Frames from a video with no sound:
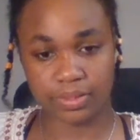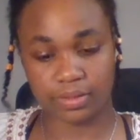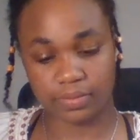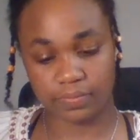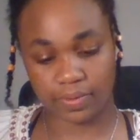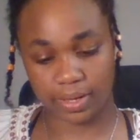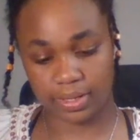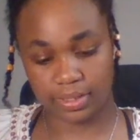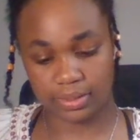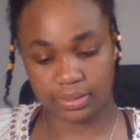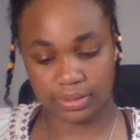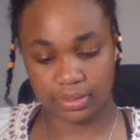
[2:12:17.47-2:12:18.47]

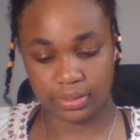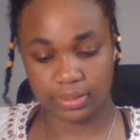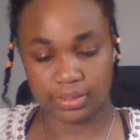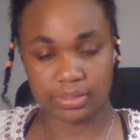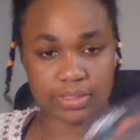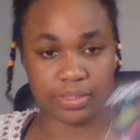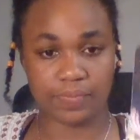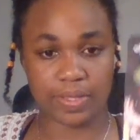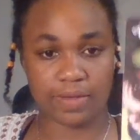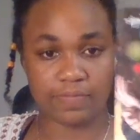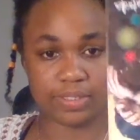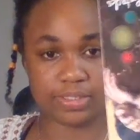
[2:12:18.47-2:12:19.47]
Alright, so then we
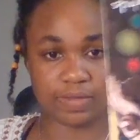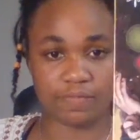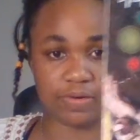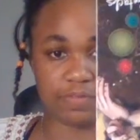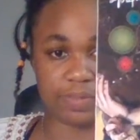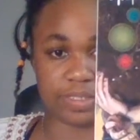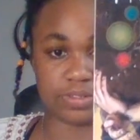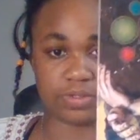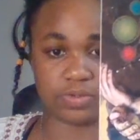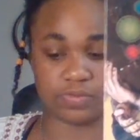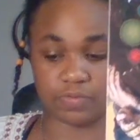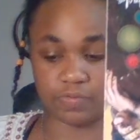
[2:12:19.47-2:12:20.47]
have the Seven of
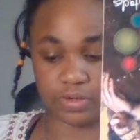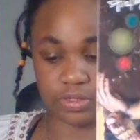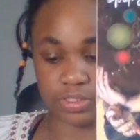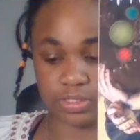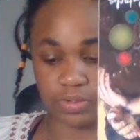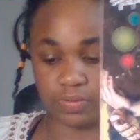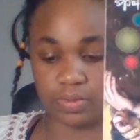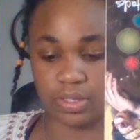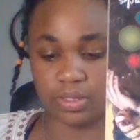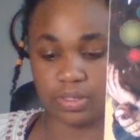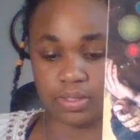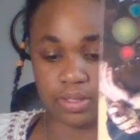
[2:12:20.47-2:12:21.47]
Pentacles reversed. So
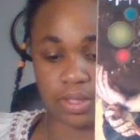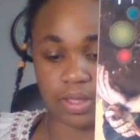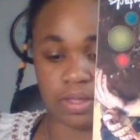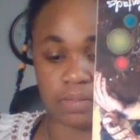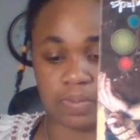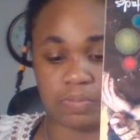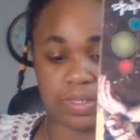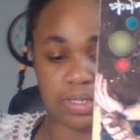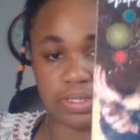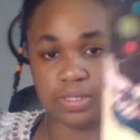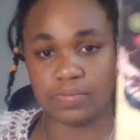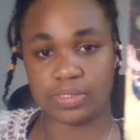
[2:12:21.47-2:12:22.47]

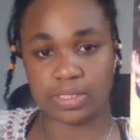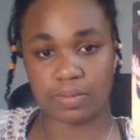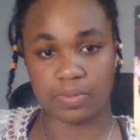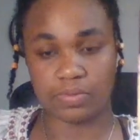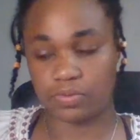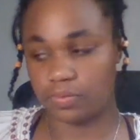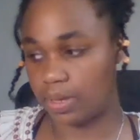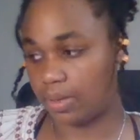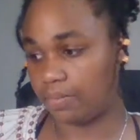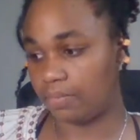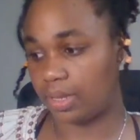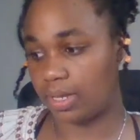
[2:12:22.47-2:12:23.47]
immediately what's coming through
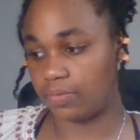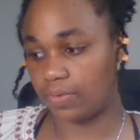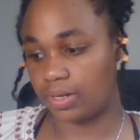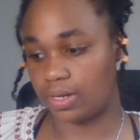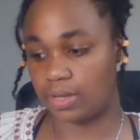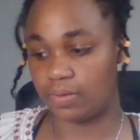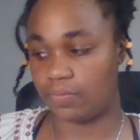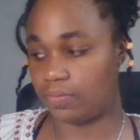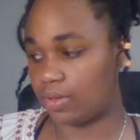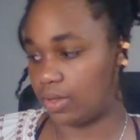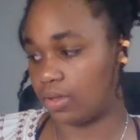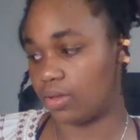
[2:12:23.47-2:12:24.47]
my mind right
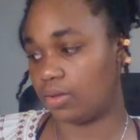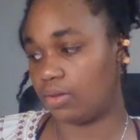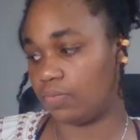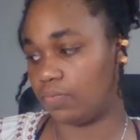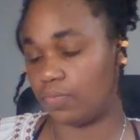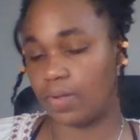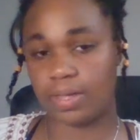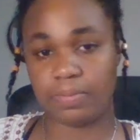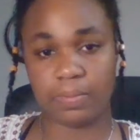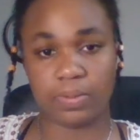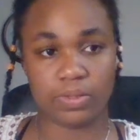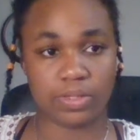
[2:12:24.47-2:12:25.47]
now, why
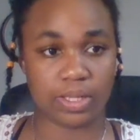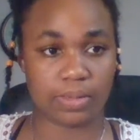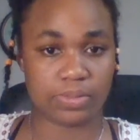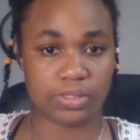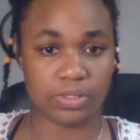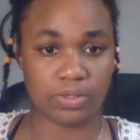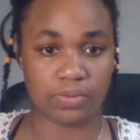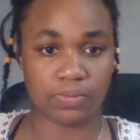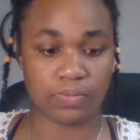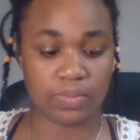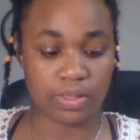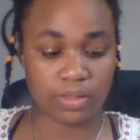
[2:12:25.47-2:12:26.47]
people look up to you,
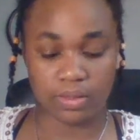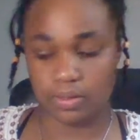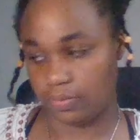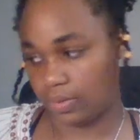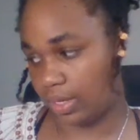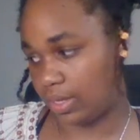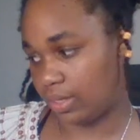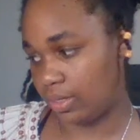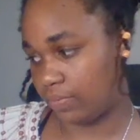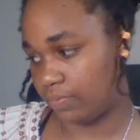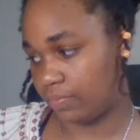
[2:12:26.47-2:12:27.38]
okay,